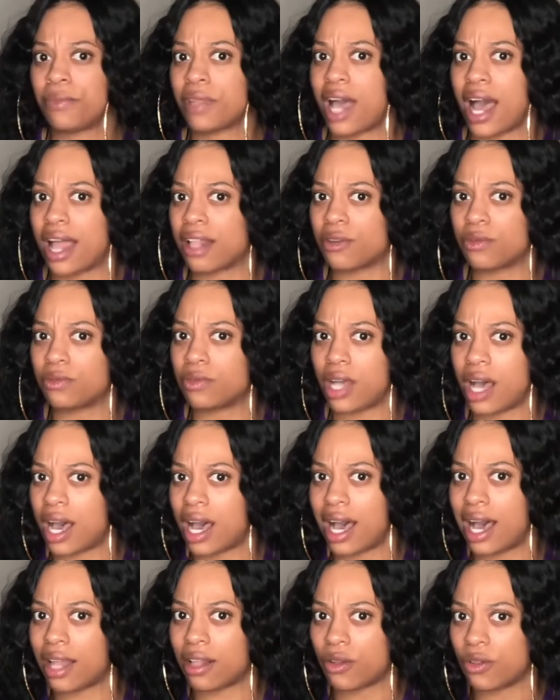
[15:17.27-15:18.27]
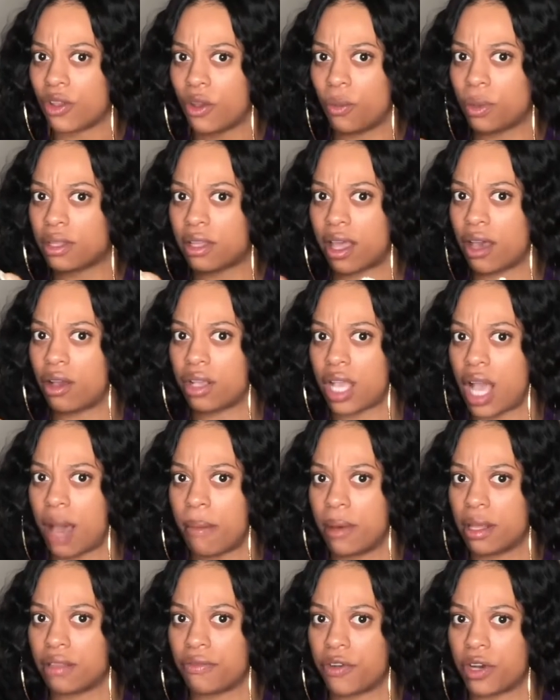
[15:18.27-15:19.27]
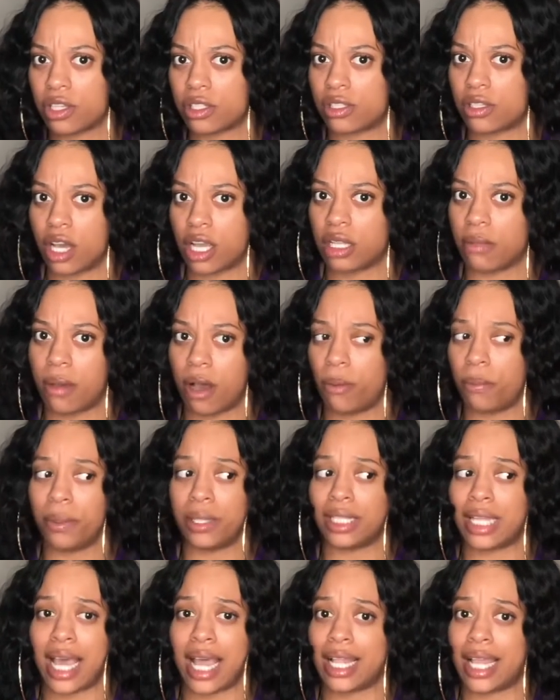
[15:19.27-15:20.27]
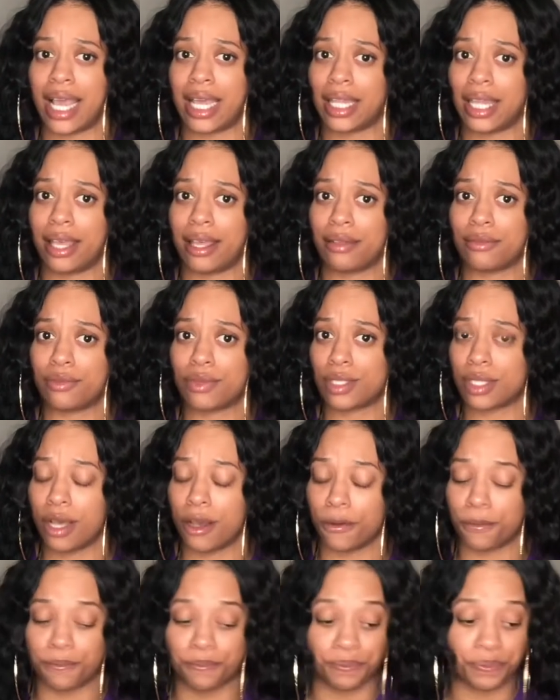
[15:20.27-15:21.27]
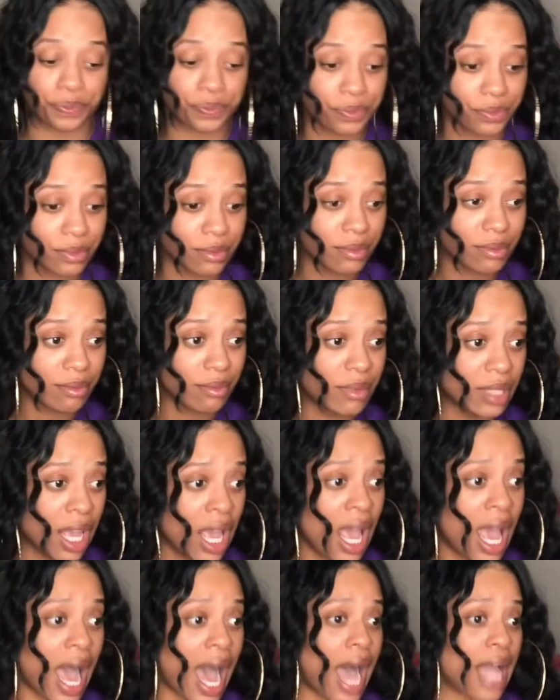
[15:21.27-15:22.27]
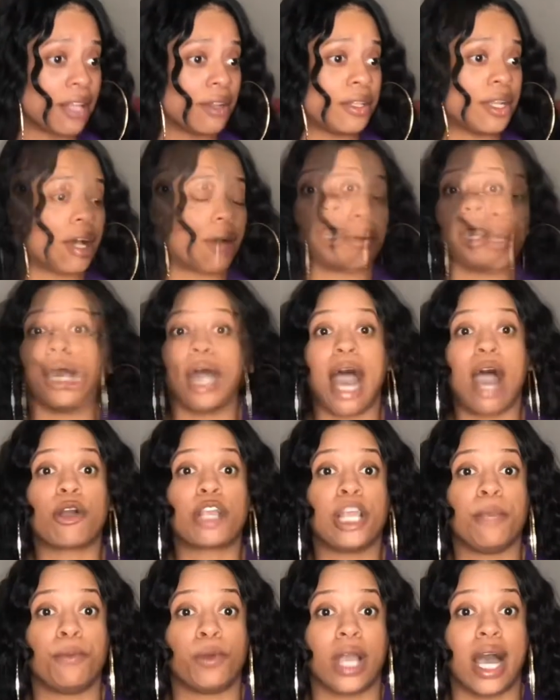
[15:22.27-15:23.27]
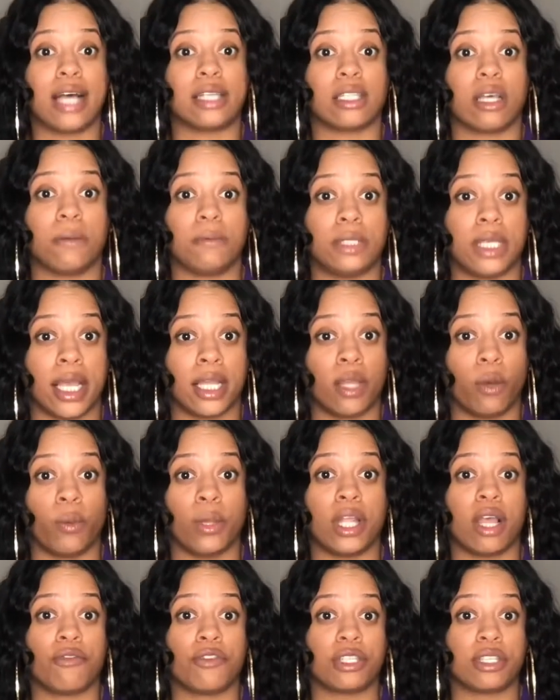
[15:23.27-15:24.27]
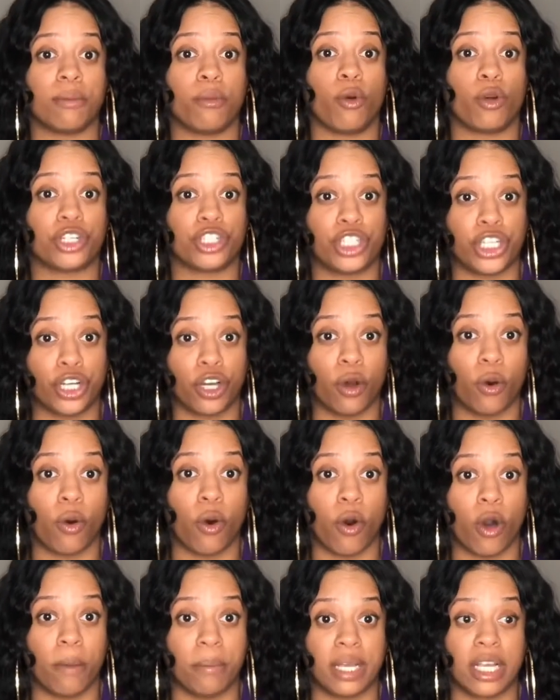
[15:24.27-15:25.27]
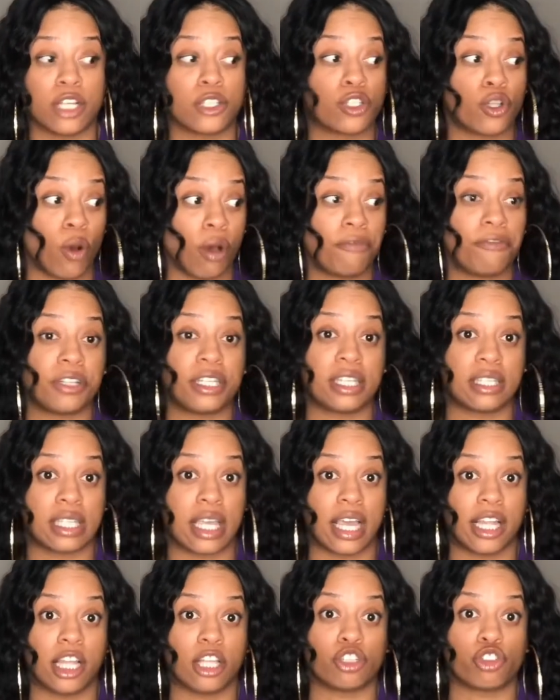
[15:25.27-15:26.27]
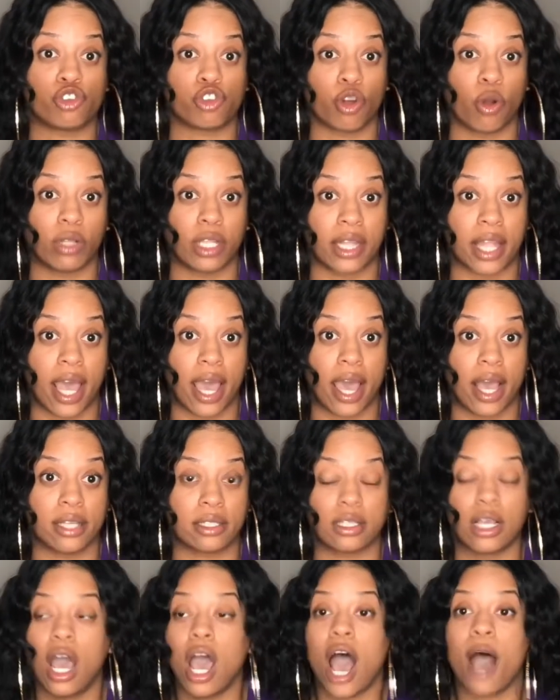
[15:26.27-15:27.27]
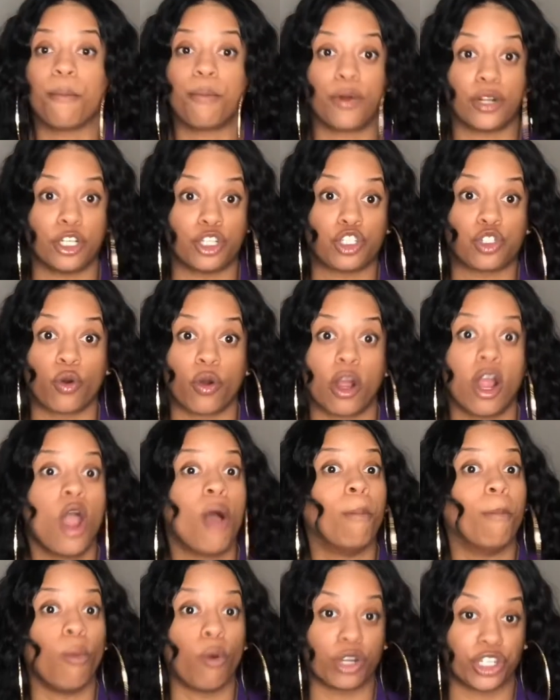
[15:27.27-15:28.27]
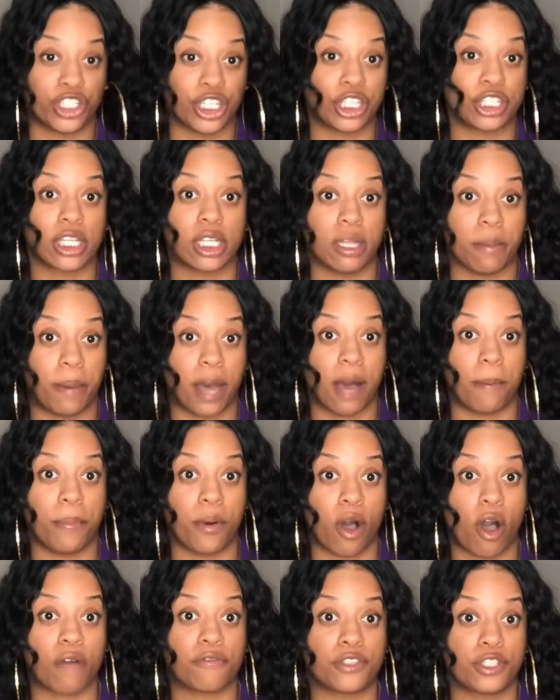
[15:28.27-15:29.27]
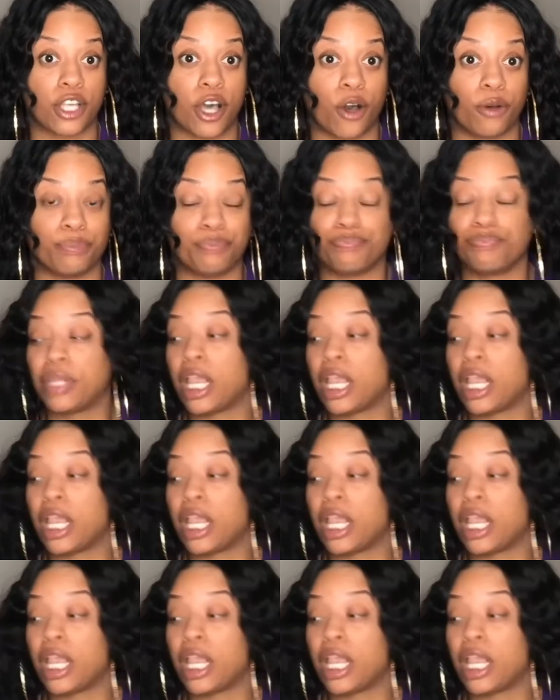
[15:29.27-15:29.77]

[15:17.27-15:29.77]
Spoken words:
I don't know what the hell y'all motherfuckers talking about, but that ain't it. So I don't know. But I'll keep you guys updated whenever some more shit go on, because knowing 50 Cent and his trolling ass, I'm pretty sure more shit's gonna pop off. So